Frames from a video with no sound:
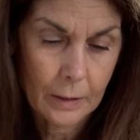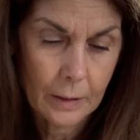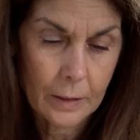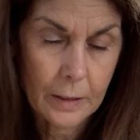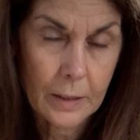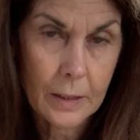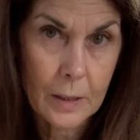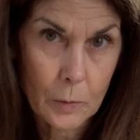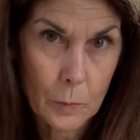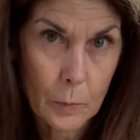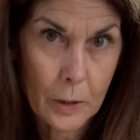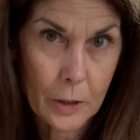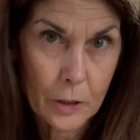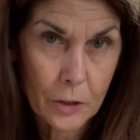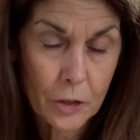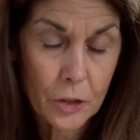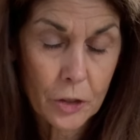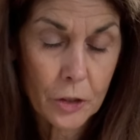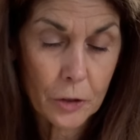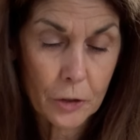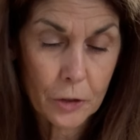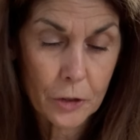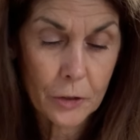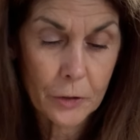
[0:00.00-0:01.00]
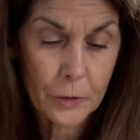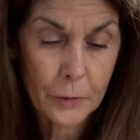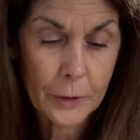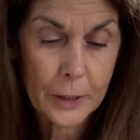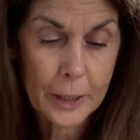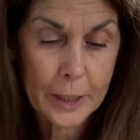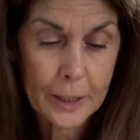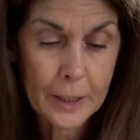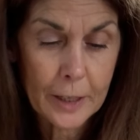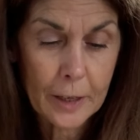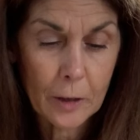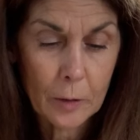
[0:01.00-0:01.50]
This is where children will
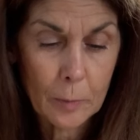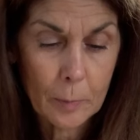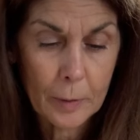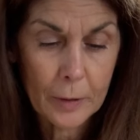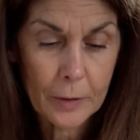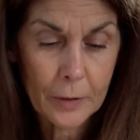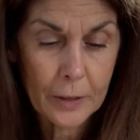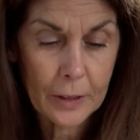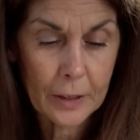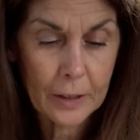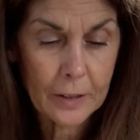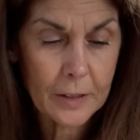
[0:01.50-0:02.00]
need help, I think,